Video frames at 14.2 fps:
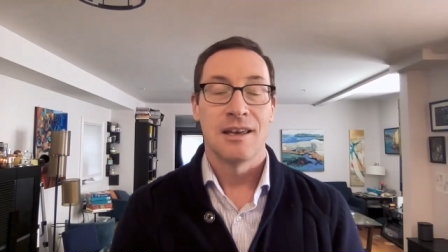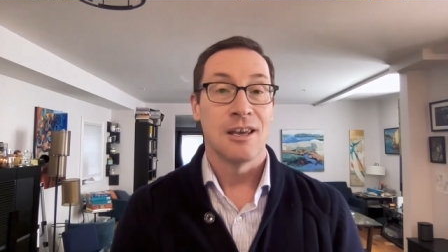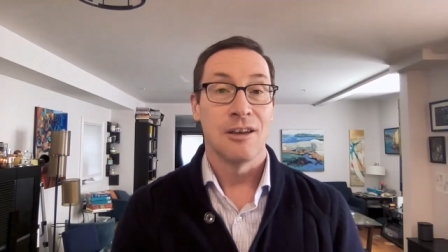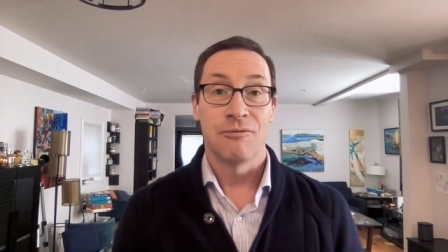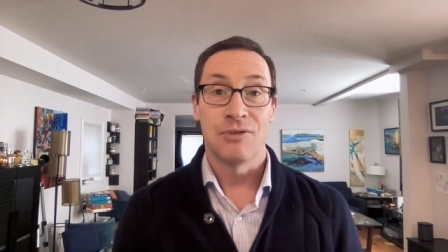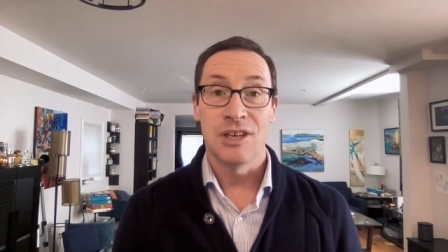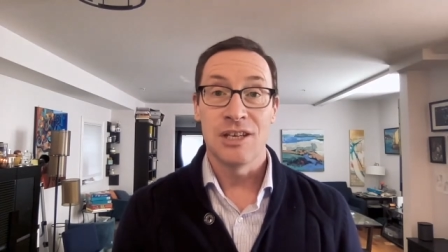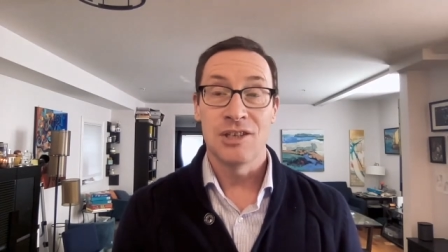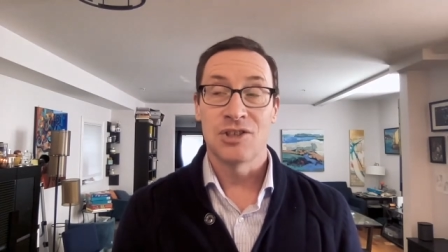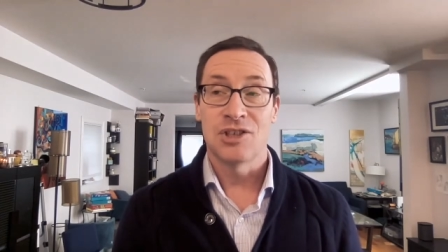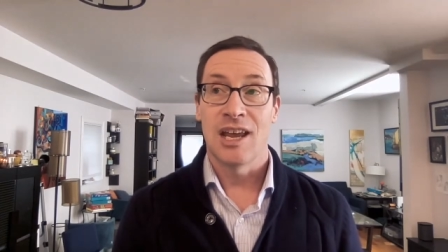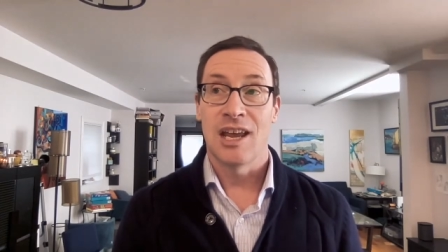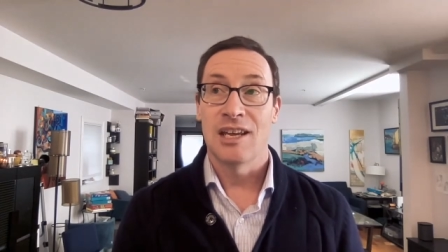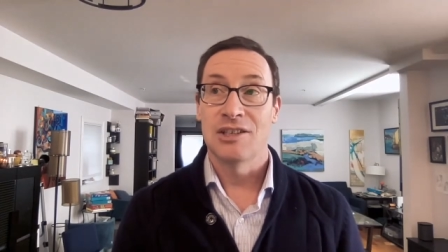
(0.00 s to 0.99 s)
if these
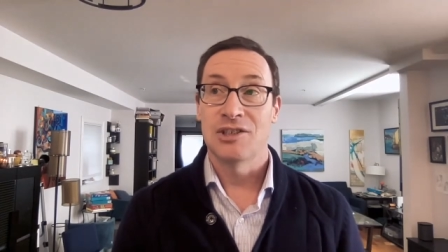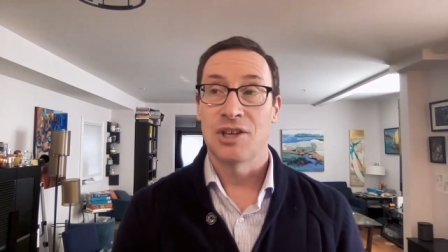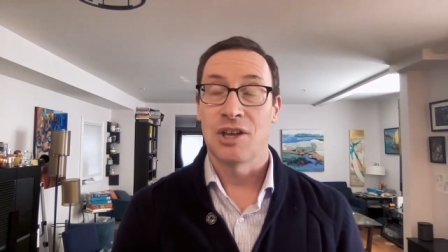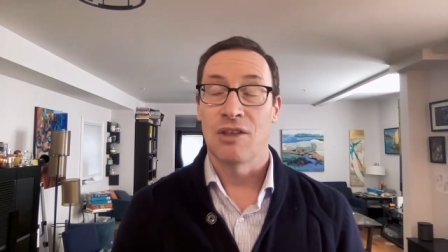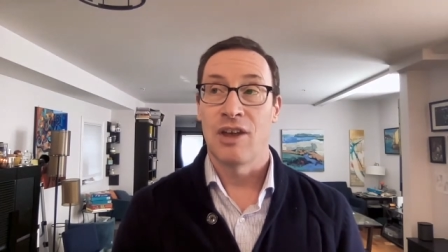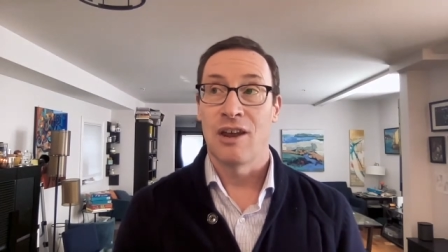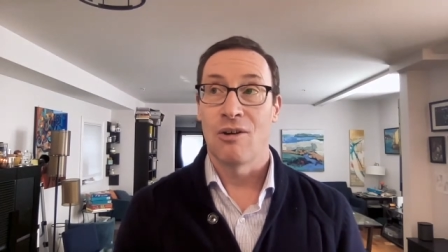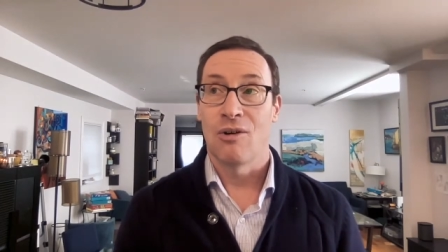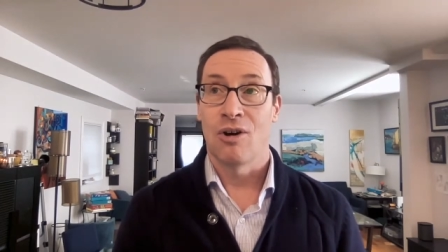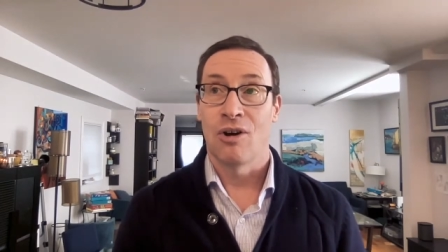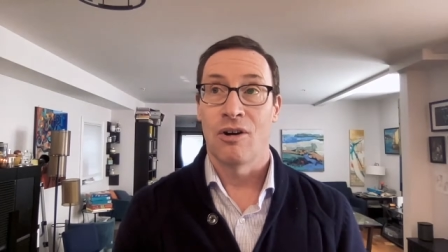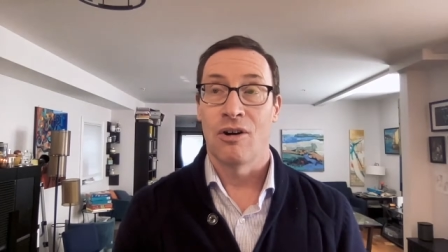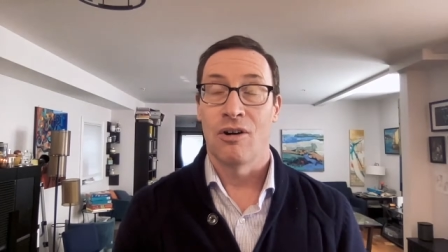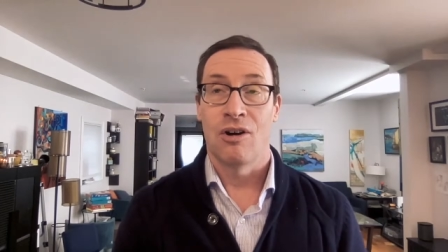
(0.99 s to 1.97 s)
days they
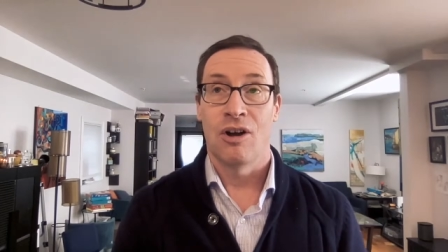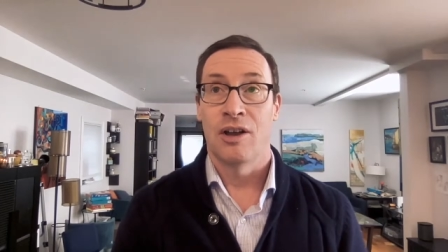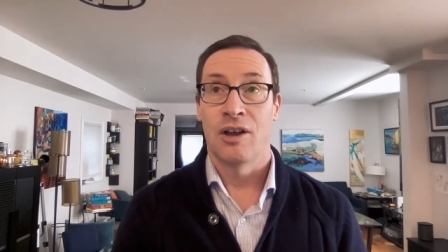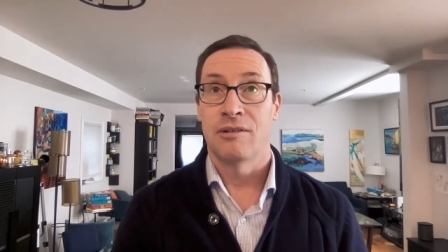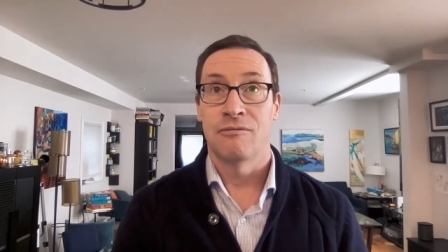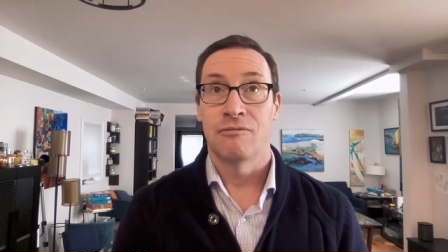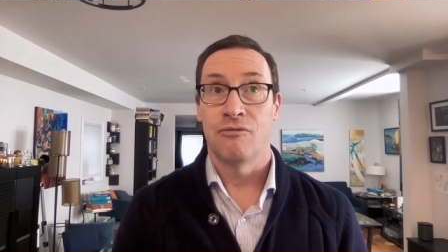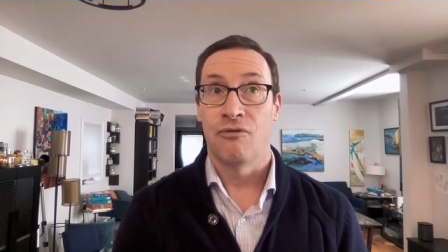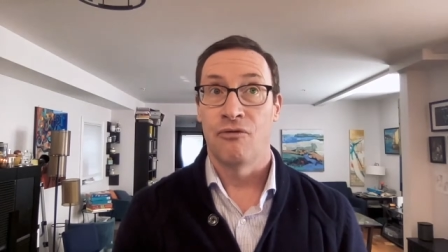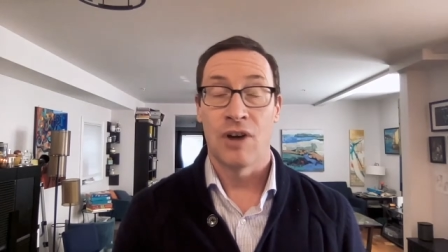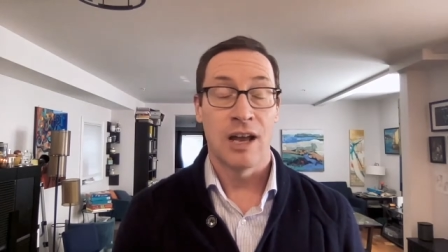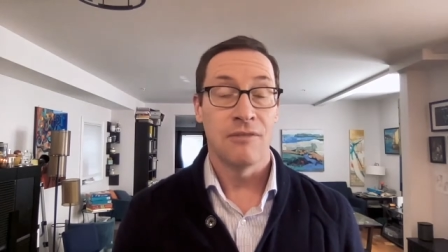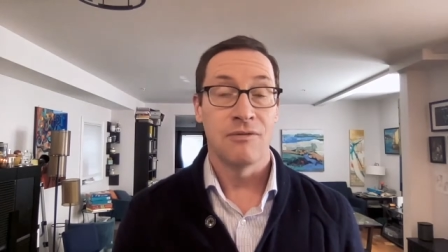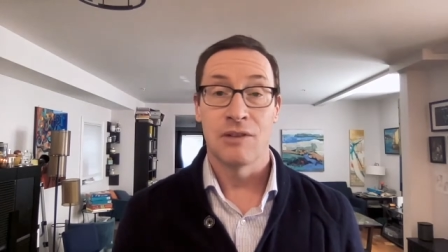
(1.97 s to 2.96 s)
are on
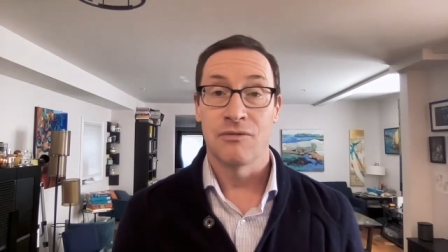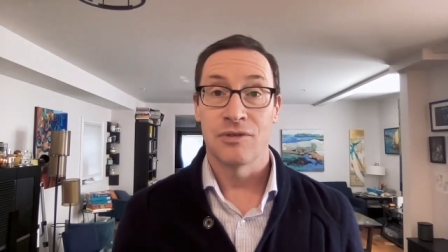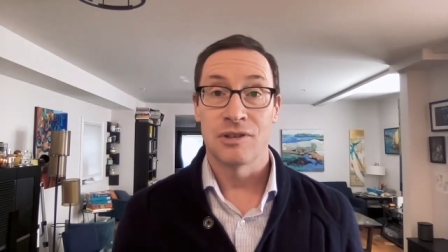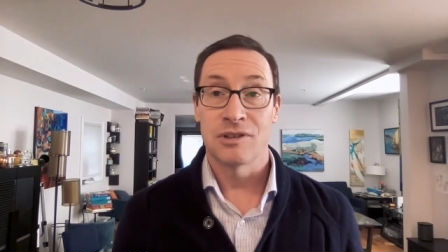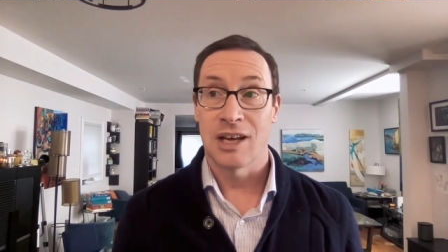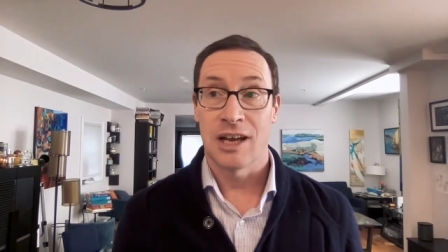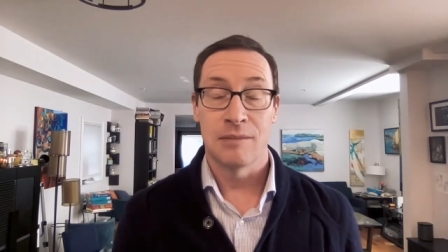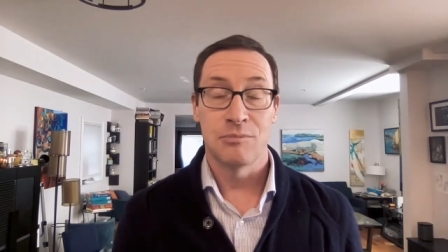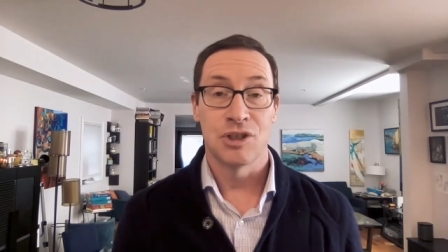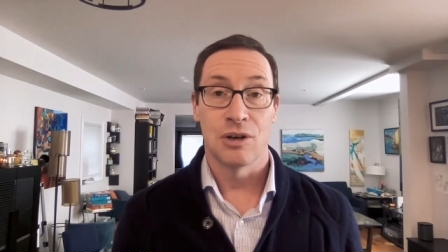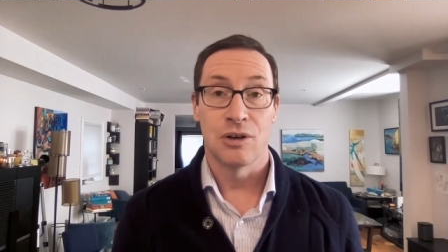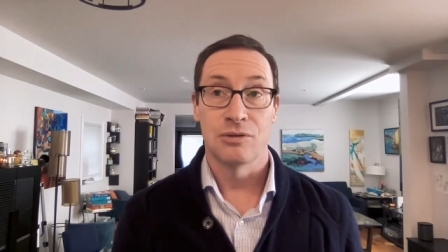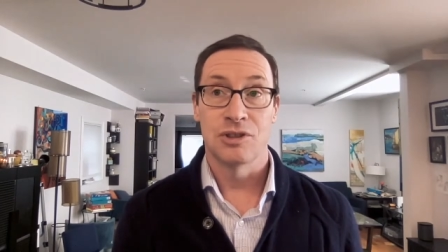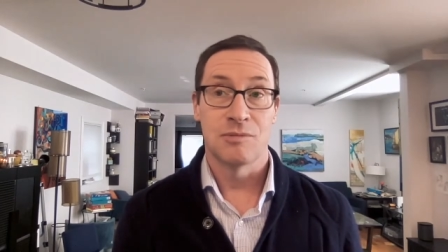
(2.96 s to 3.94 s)
five different time
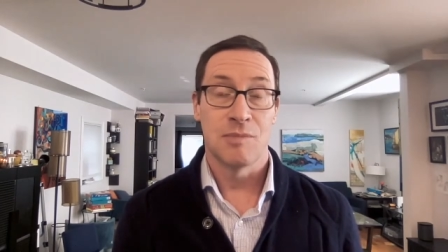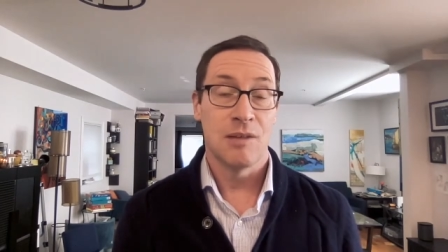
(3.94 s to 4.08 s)
zones,